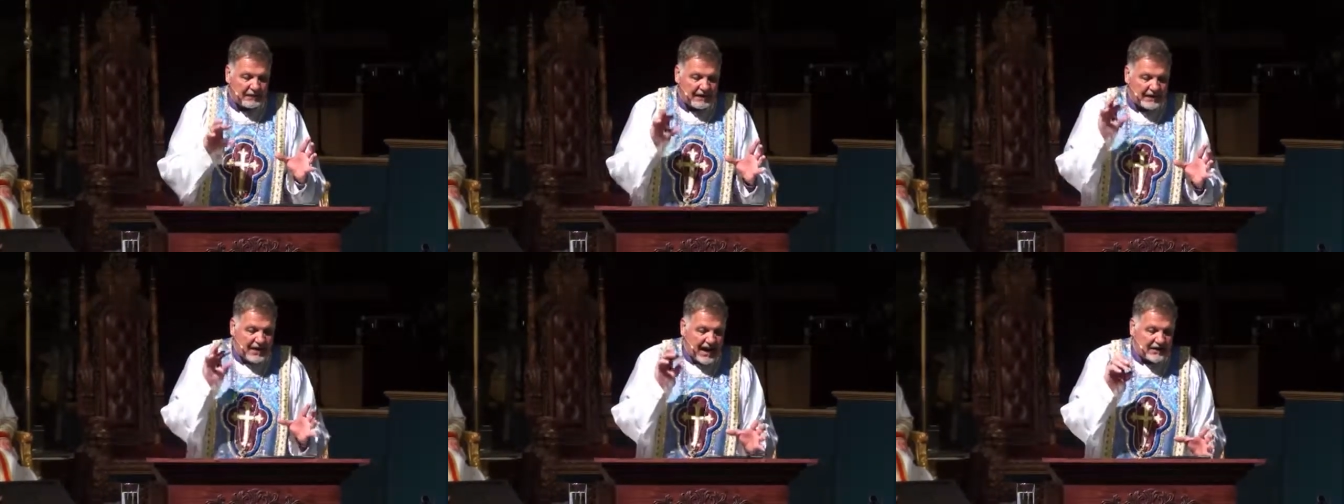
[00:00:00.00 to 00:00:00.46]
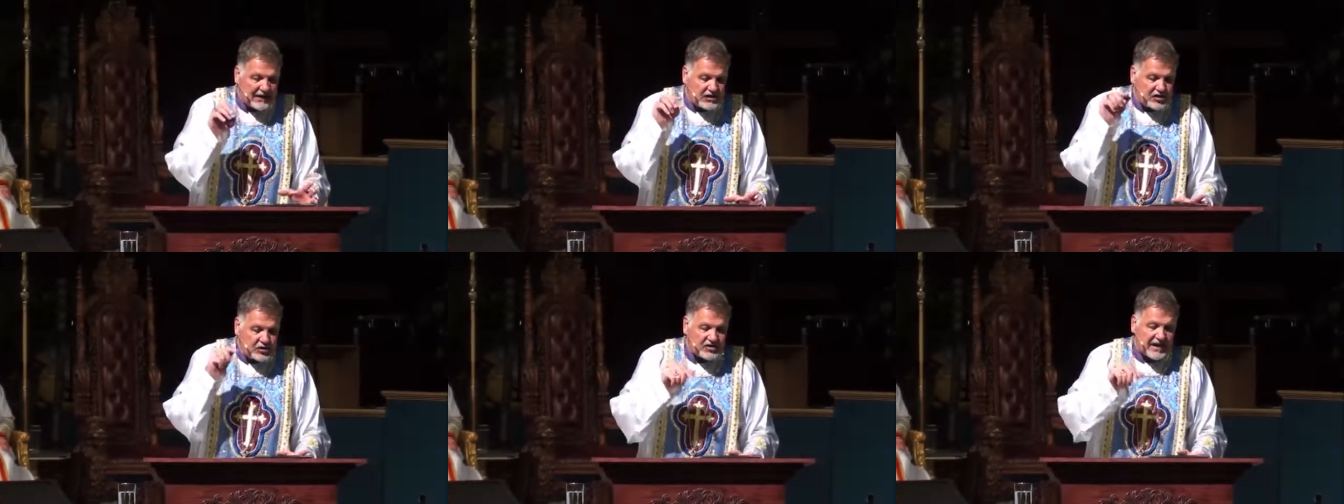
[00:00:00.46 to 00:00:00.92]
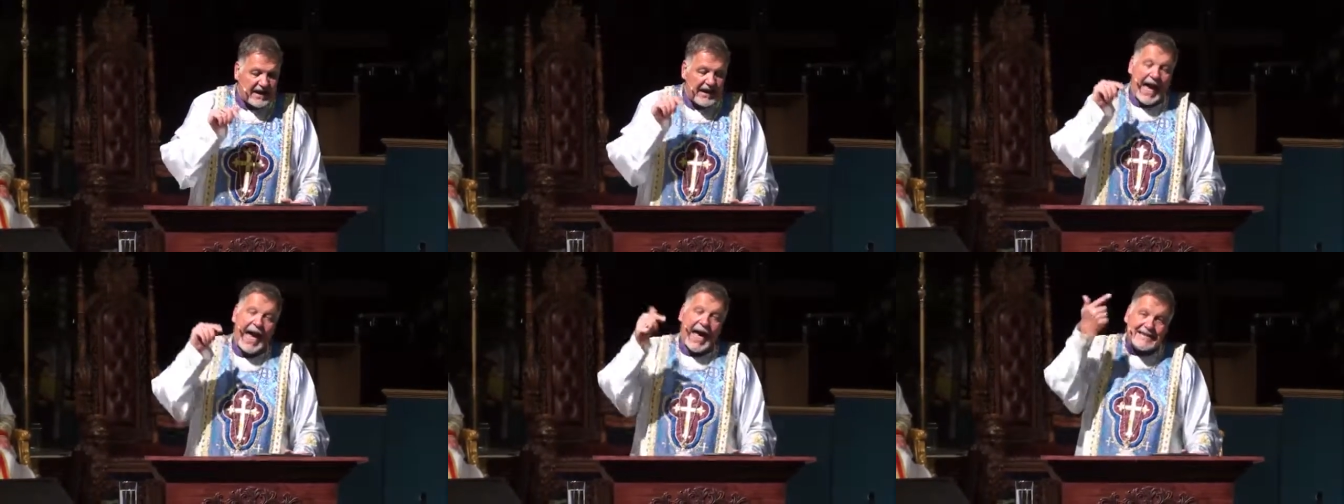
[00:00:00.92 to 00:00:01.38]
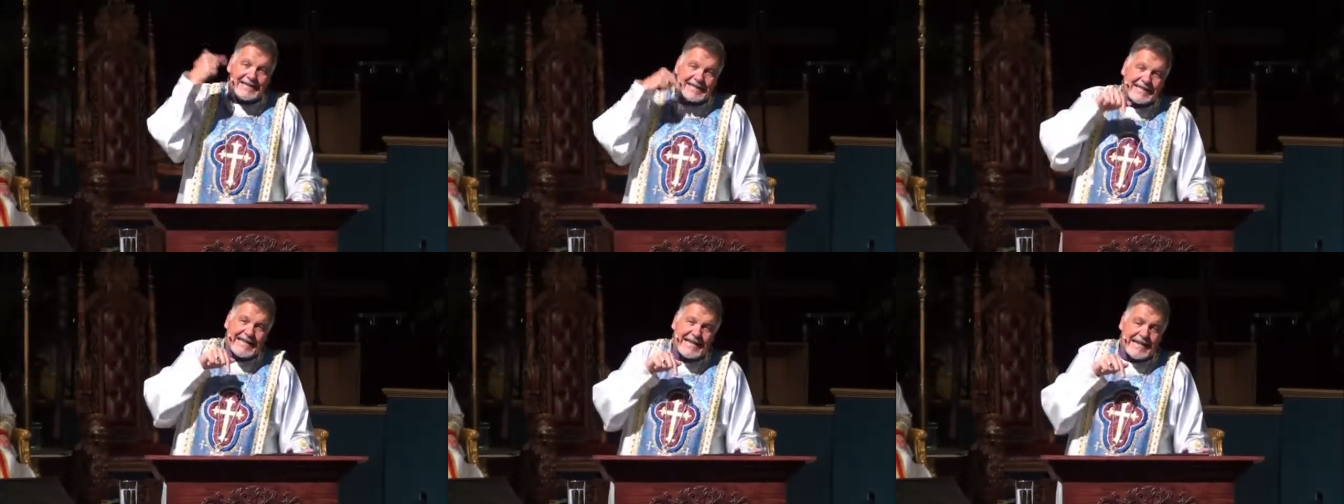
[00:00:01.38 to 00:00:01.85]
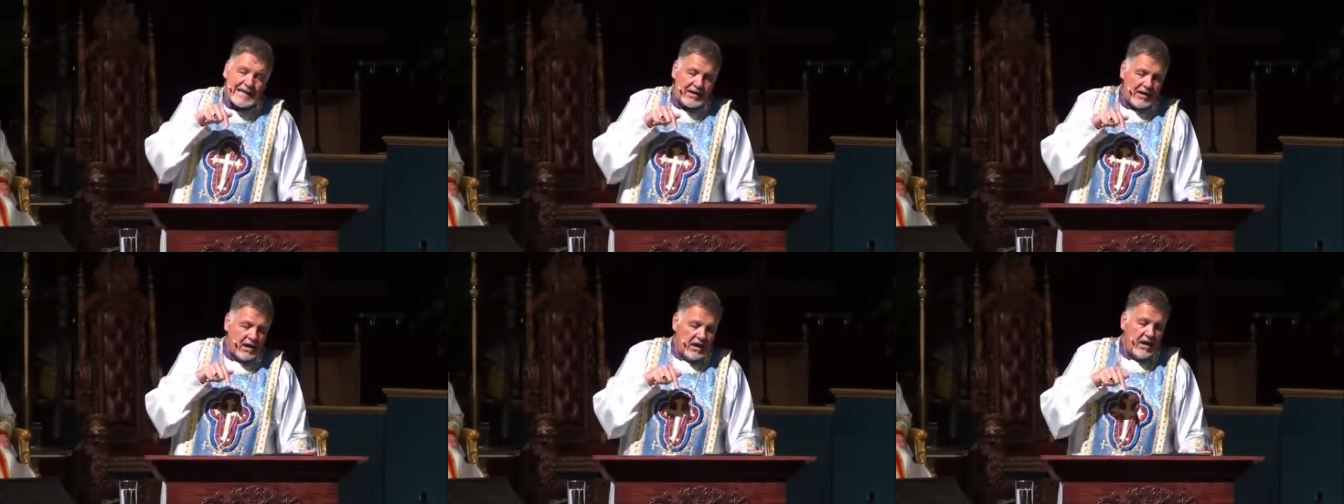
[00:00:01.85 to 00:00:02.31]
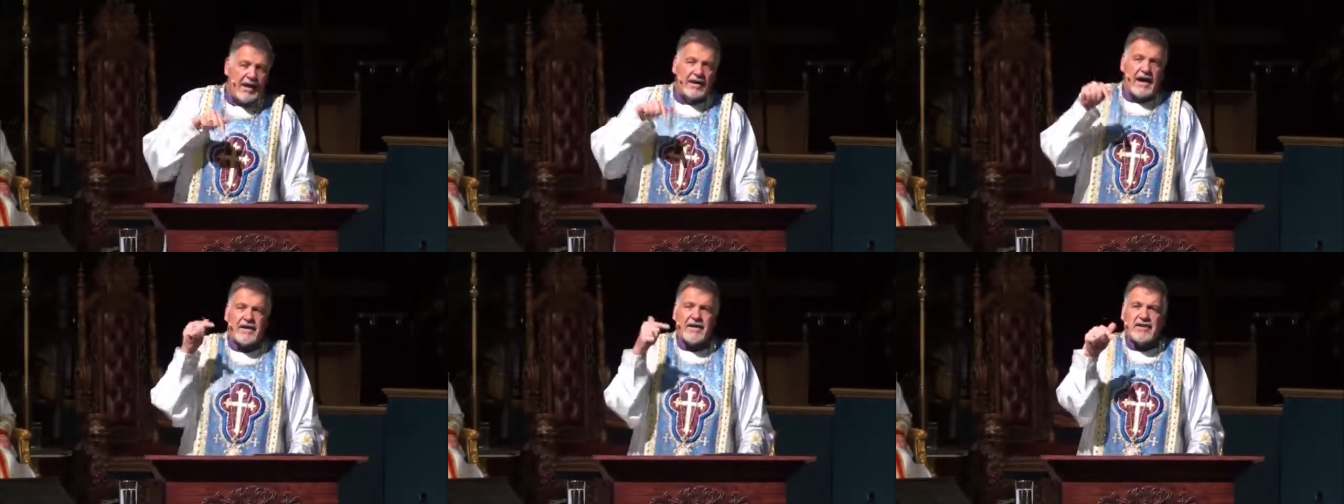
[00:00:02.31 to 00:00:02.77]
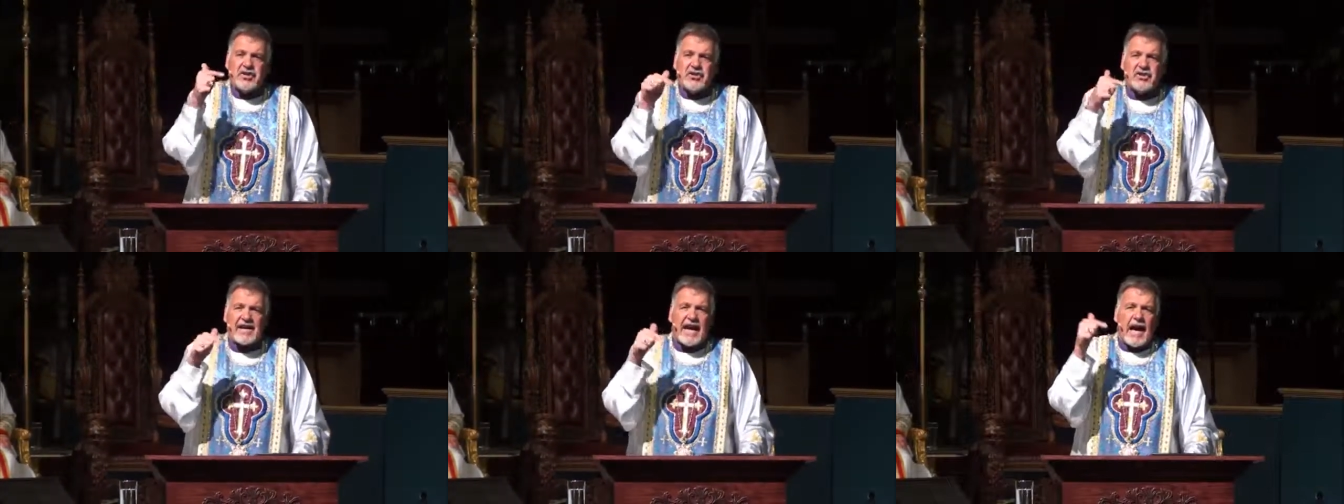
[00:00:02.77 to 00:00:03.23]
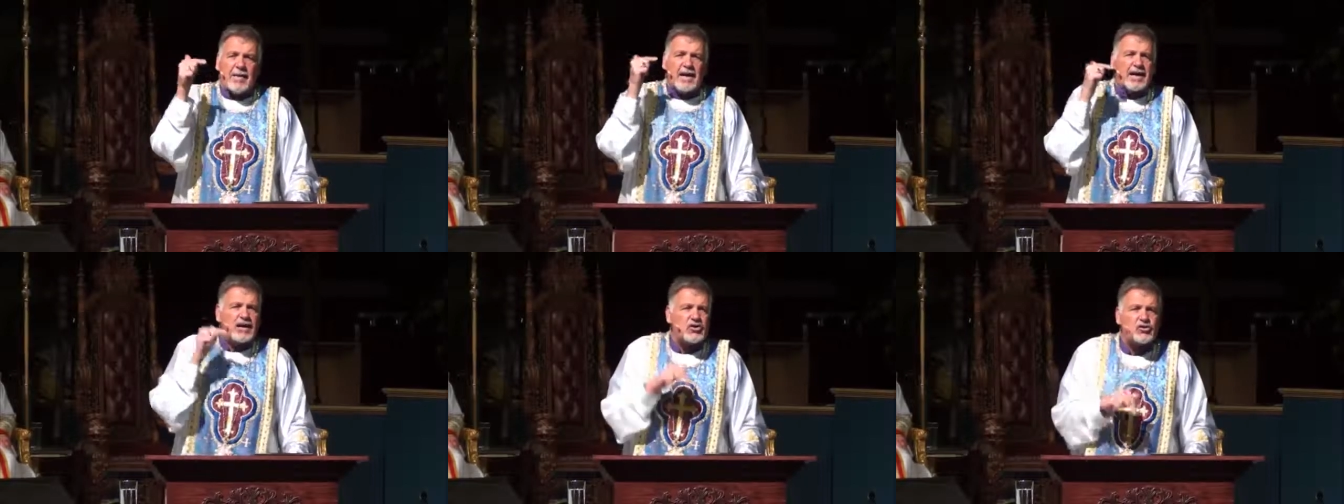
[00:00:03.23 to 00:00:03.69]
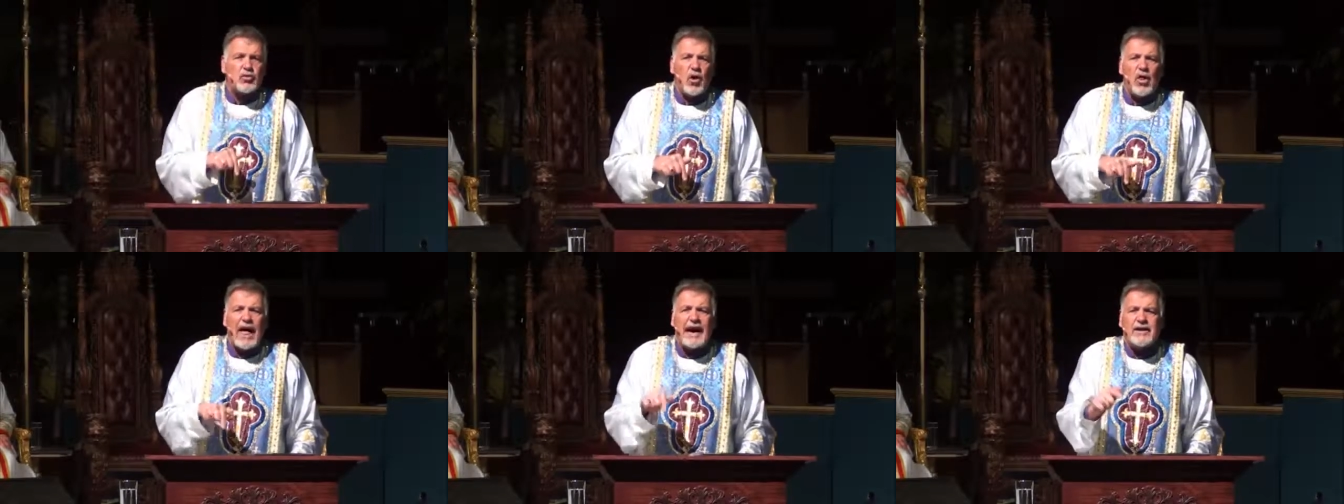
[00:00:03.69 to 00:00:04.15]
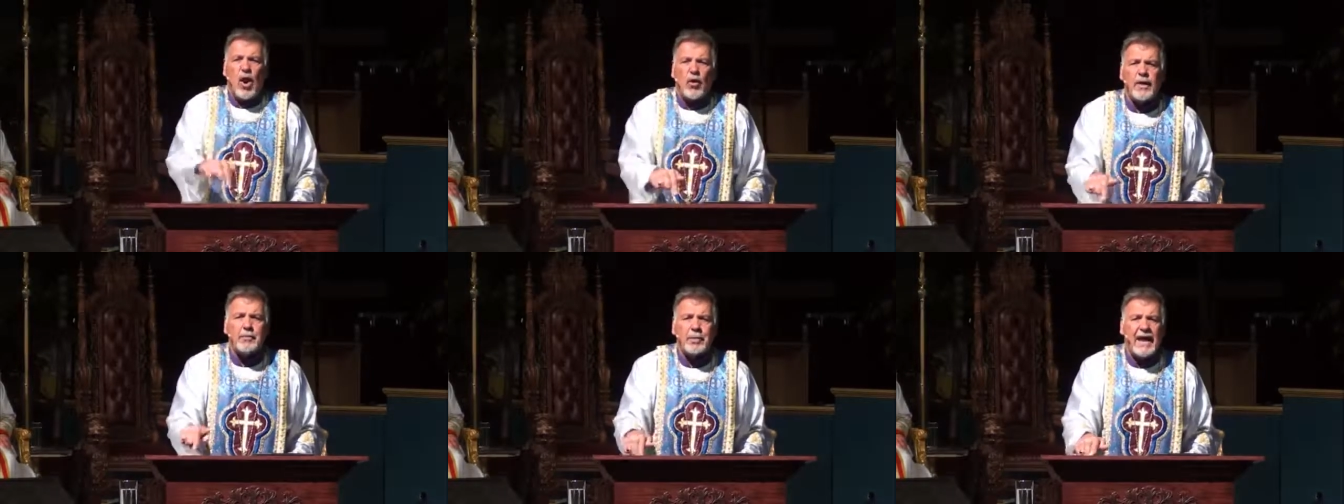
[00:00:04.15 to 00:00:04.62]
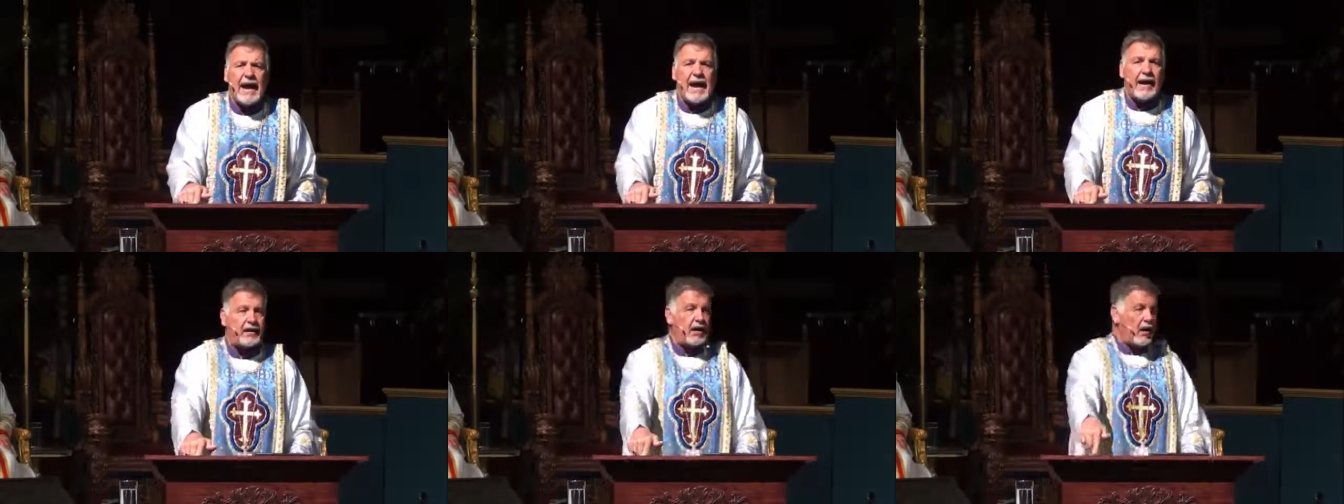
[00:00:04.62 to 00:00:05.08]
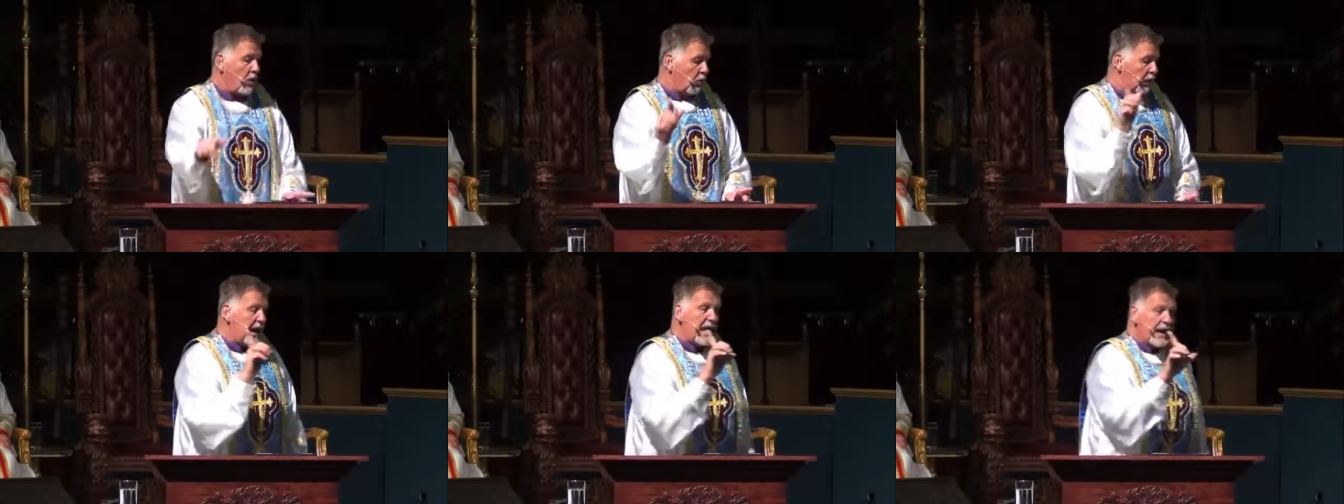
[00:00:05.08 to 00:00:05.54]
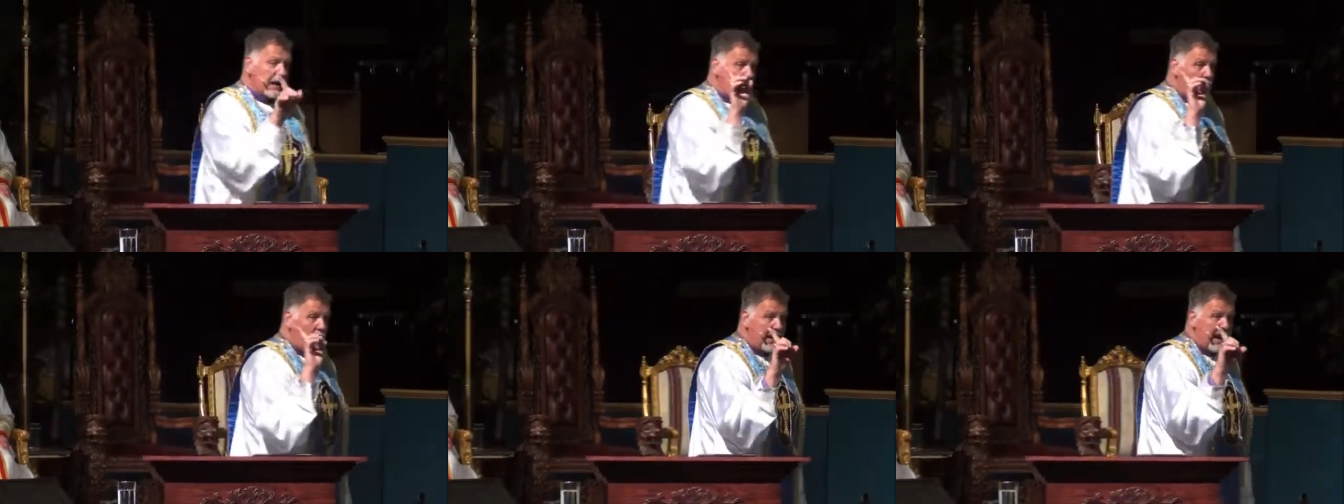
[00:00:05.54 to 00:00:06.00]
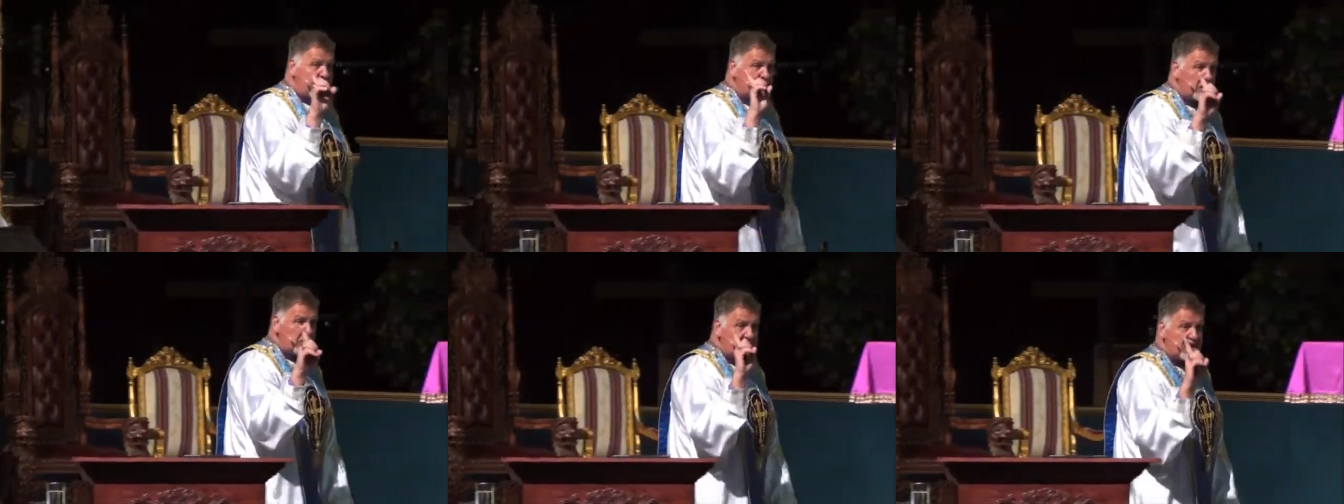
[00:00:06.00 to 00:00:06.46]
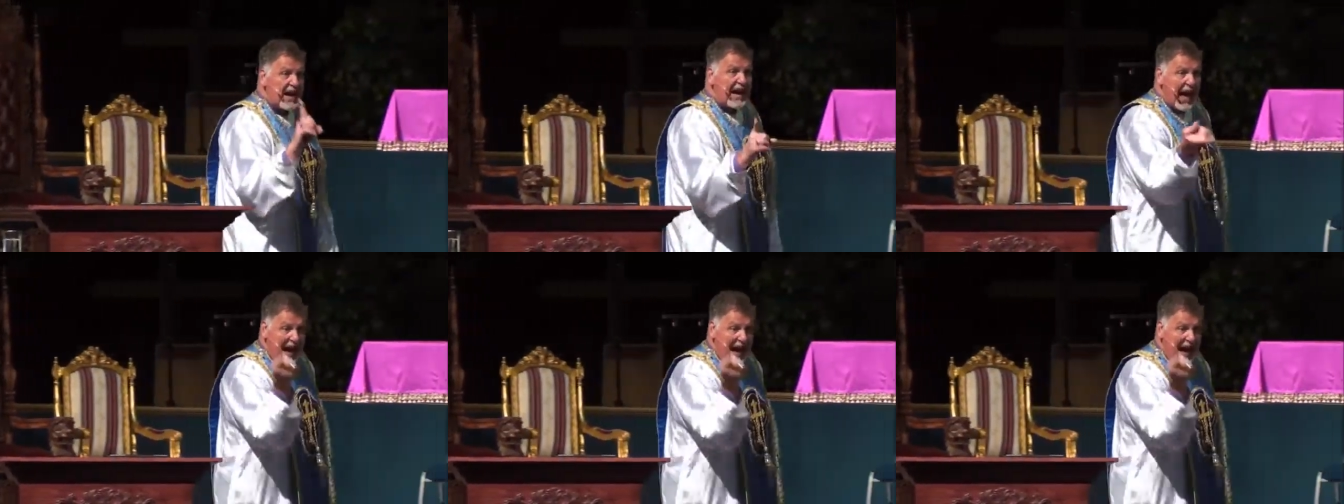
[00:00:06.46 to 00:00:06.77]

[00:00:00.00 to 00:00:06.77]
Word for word: But now that you say, I see, now that you say, I'm in control, I know the plan. When any, whenever you say,